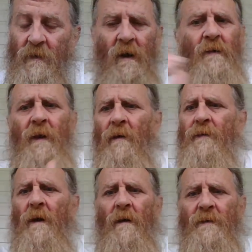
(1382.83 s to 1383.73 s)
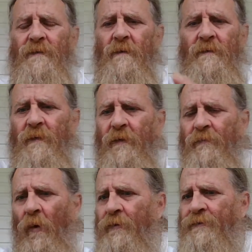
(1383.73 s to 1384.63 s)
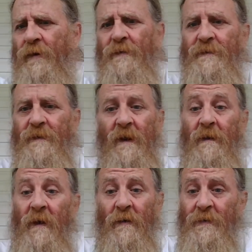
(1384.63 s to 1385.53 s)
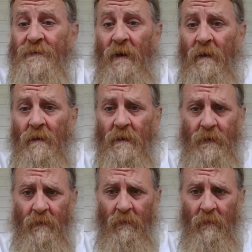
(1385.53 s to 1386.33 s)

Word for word: Oh, no, no, there's more to it than that. No, there's not.